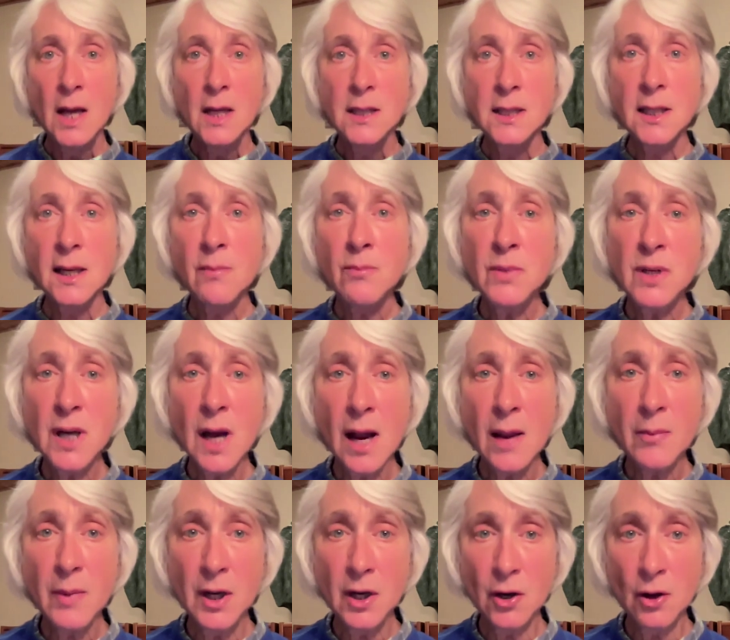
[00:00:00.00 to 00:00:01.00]

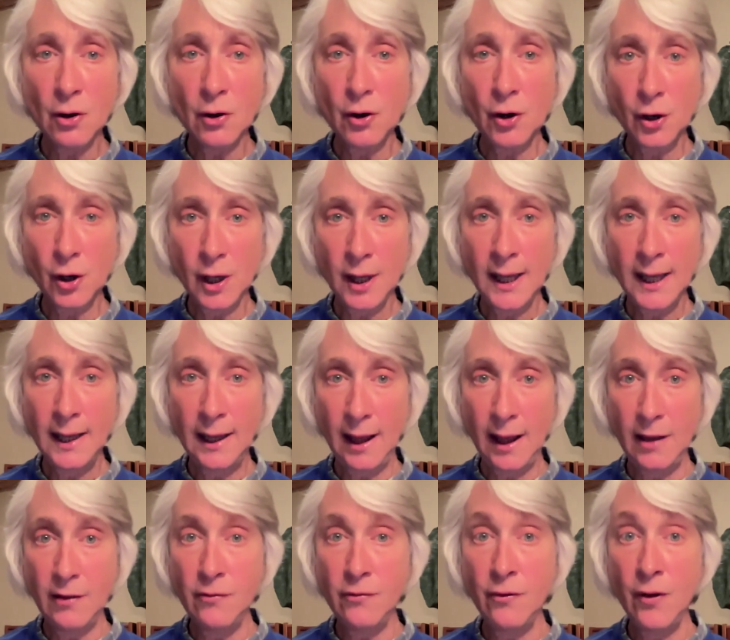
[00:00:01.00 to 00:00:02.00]
Sometime in your early
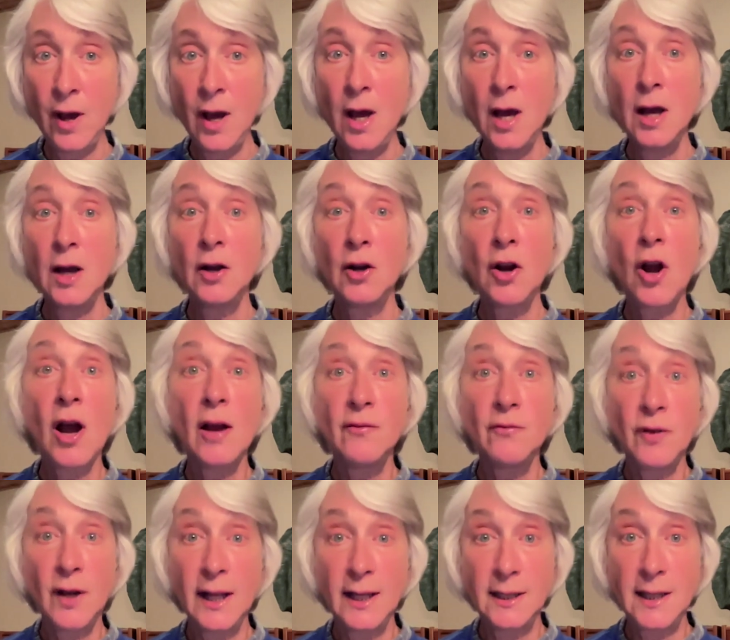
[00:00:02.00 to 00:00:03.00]
life,
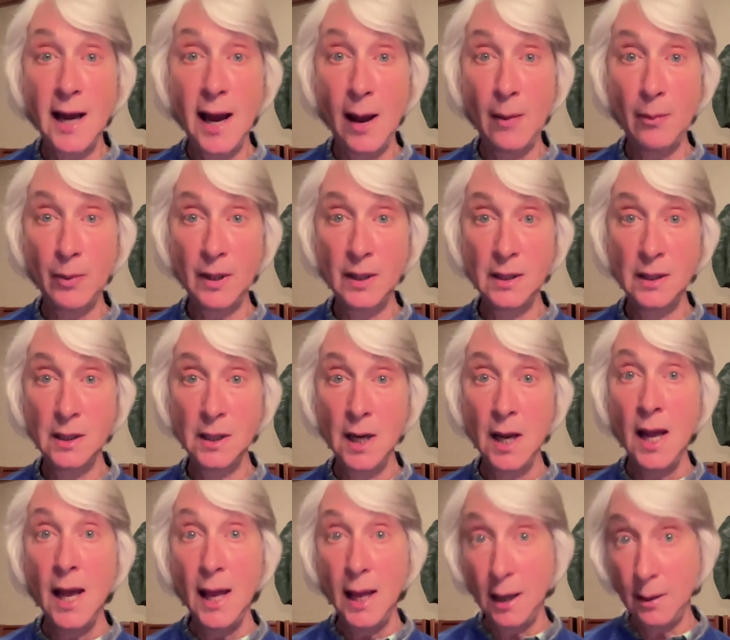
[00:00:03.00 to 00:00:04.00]
conflict happened.
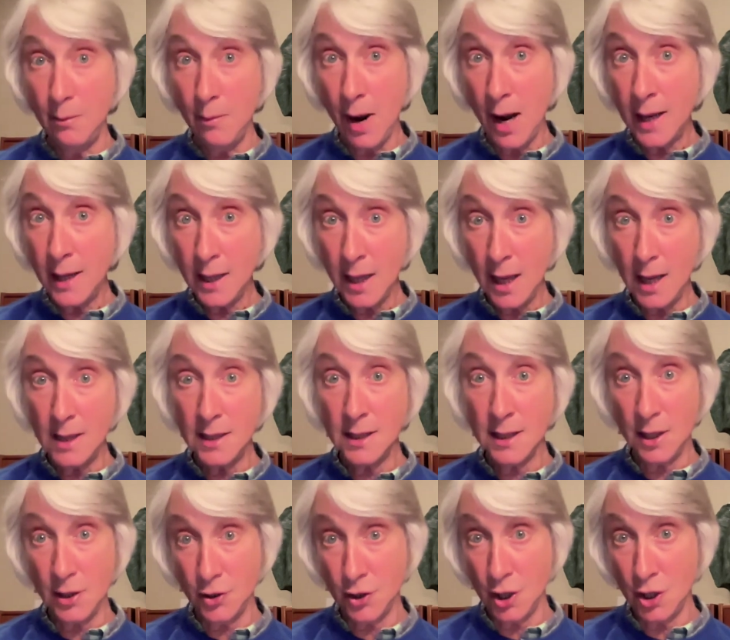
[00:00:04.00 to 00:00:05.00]
In my
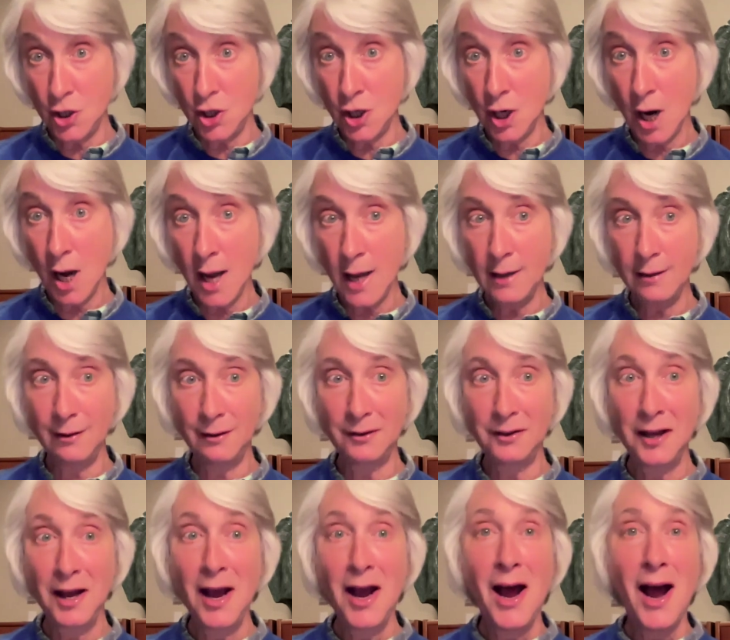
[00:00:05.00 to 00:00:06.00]
case, as a
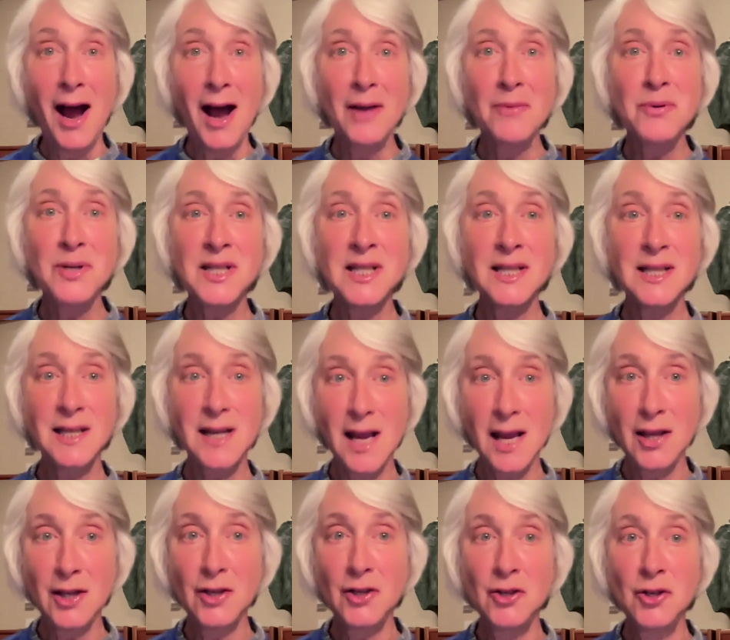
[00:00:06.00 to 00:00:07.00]
child, I was
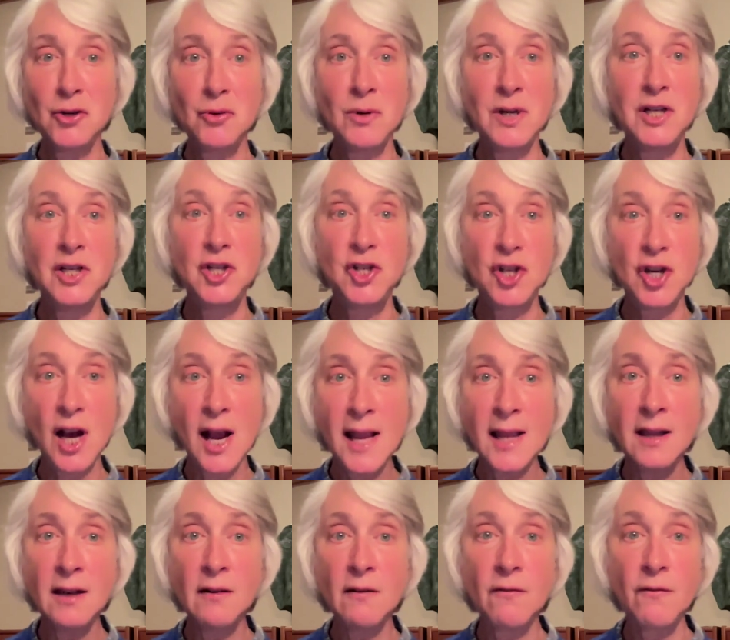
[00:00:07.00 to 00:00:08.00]
taken to a
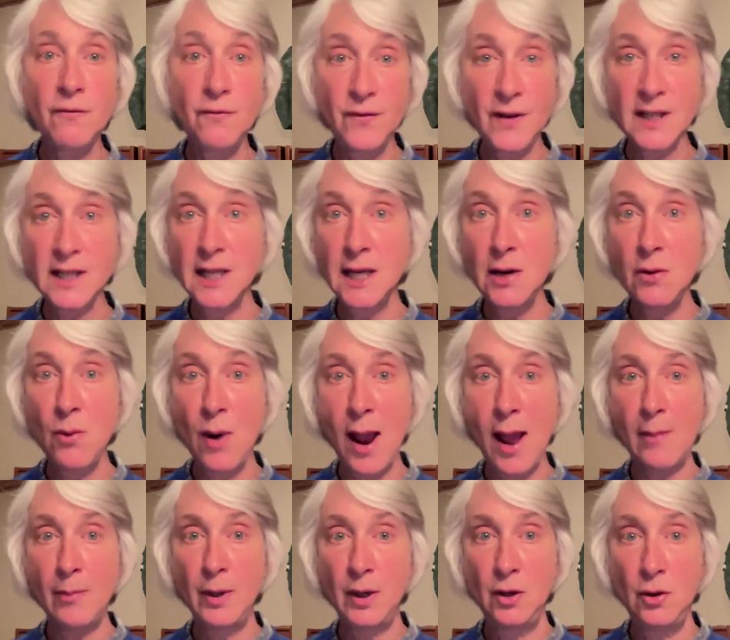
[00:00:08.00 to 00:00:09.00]
giant fuzzy
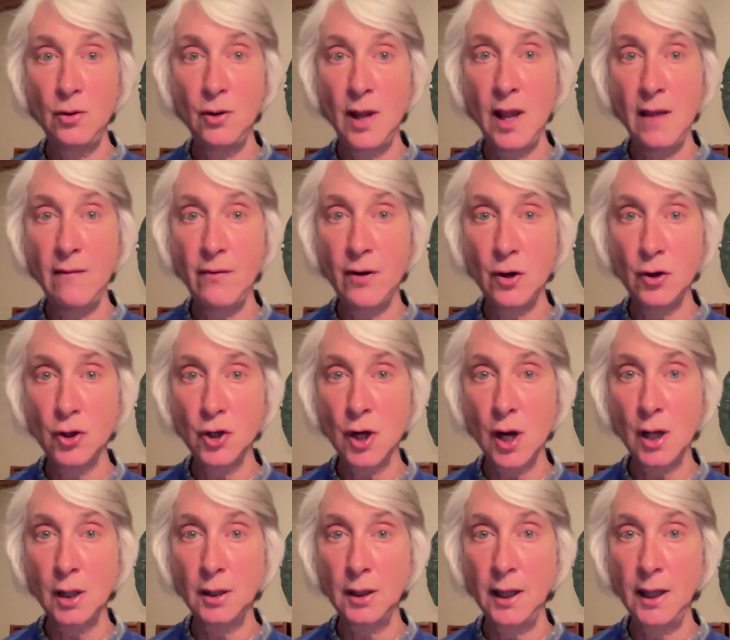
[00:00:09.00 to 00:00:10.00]
rabbit who gave out
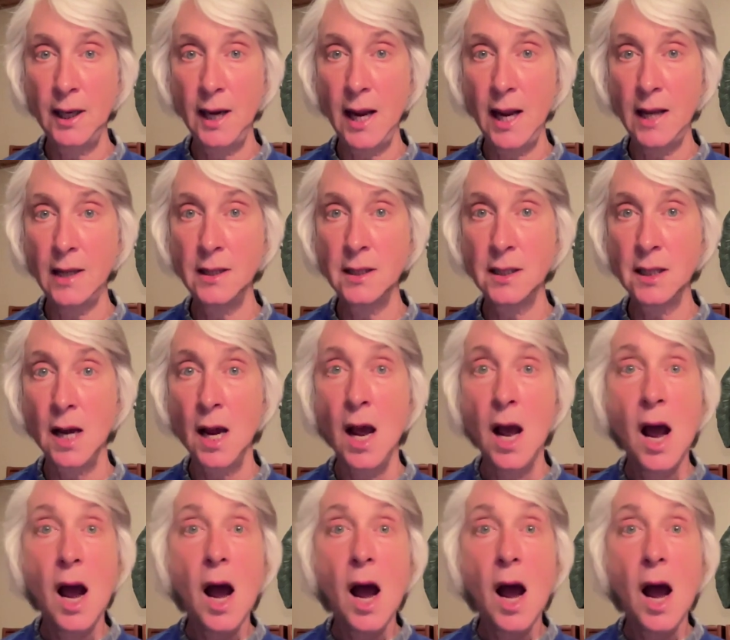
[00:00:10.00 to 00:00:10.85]
chocolate eggs.